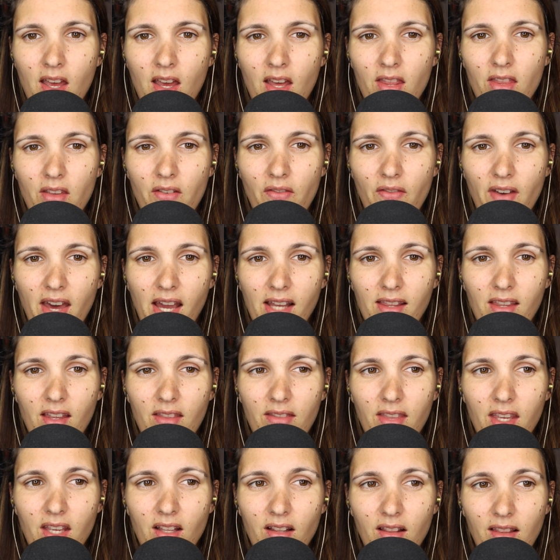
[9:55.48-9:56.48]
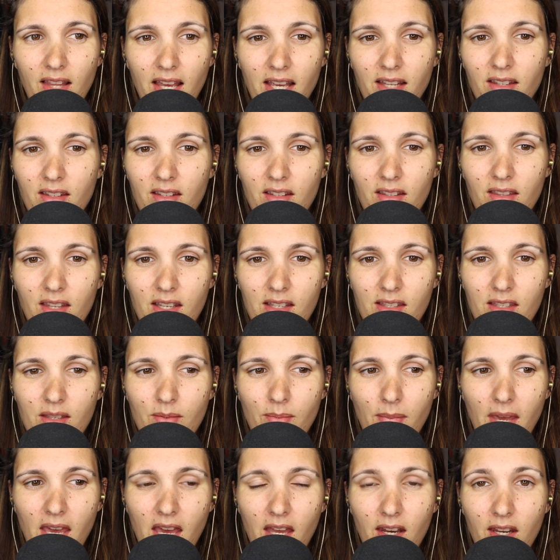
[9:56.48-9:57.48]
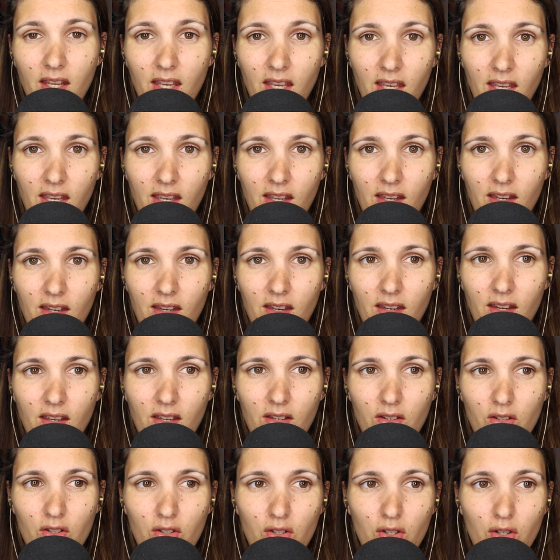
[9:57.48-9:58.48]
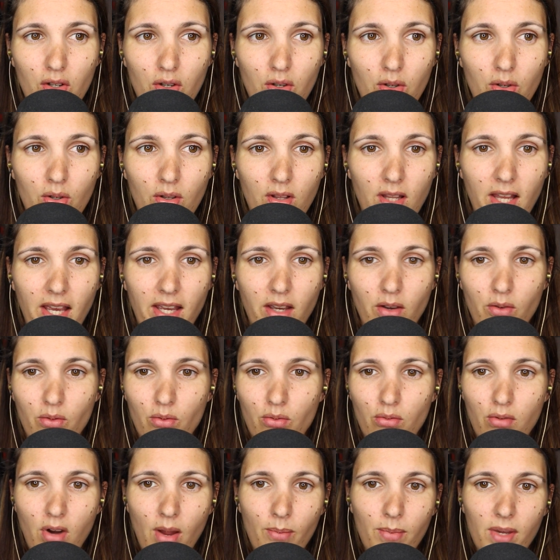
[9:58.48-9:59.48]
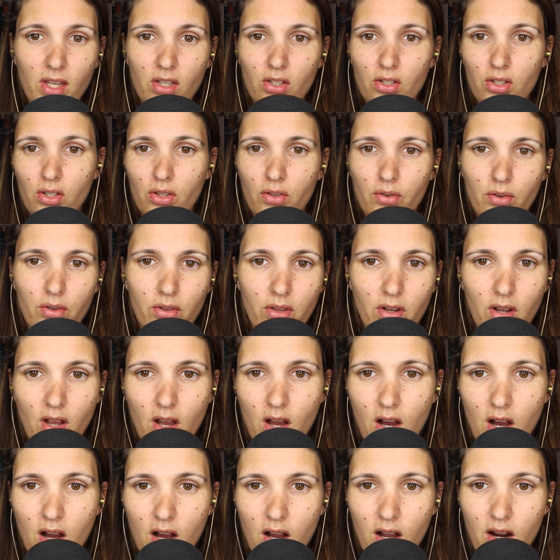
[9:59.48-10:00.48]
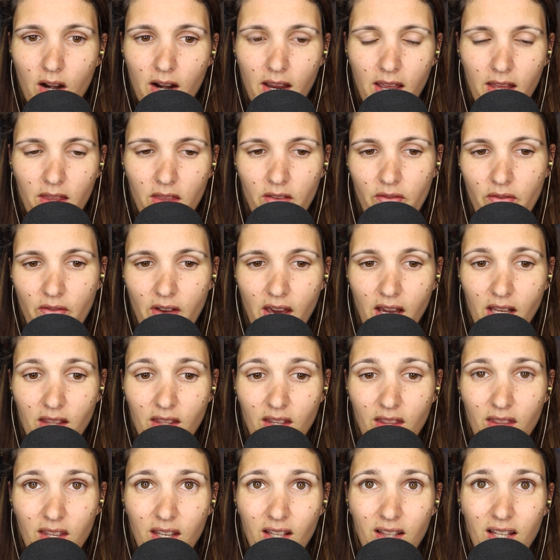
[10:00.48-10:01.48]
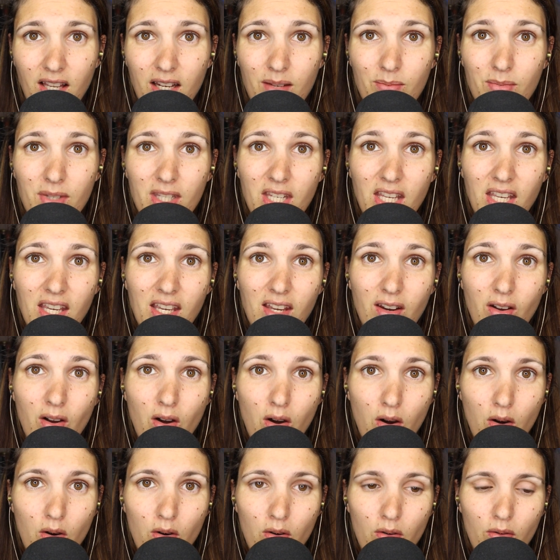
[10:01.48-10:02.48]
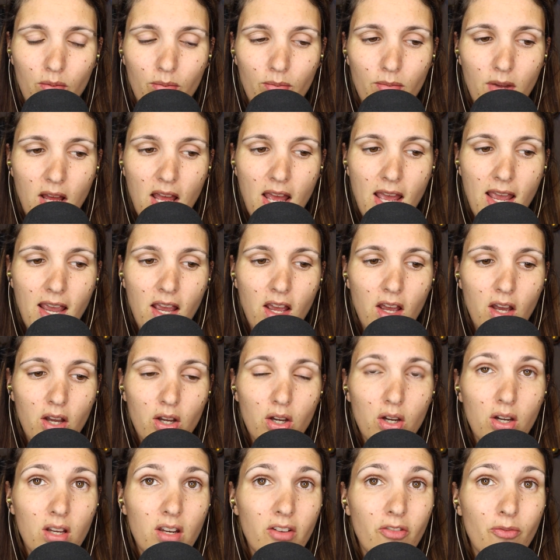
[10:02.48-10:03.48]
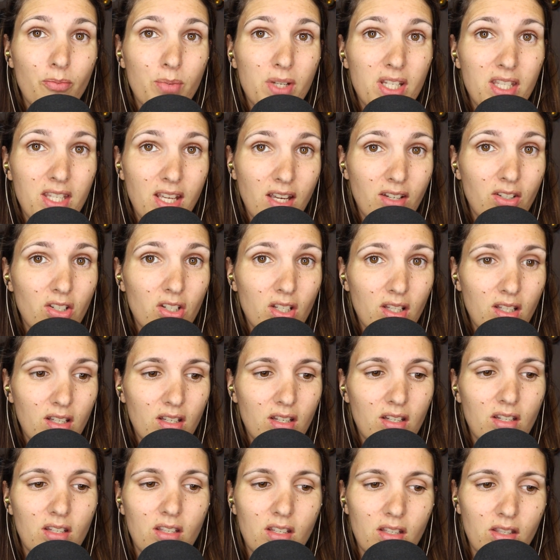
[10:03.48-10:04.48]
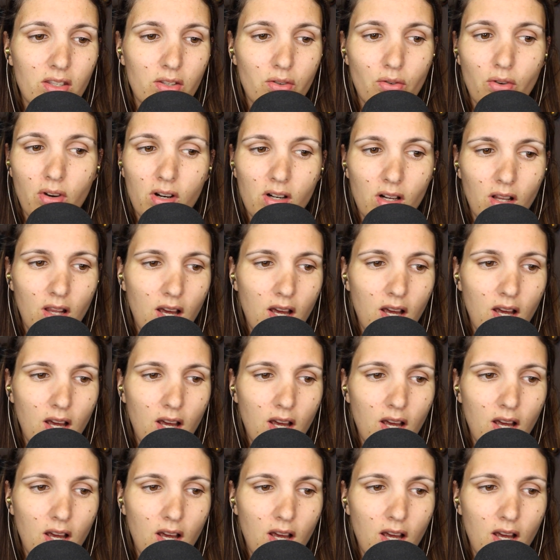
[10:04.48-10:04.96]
The fact that they let this man in to like rummage through the car, and the fact that they let him take it home could have potentially destroyed a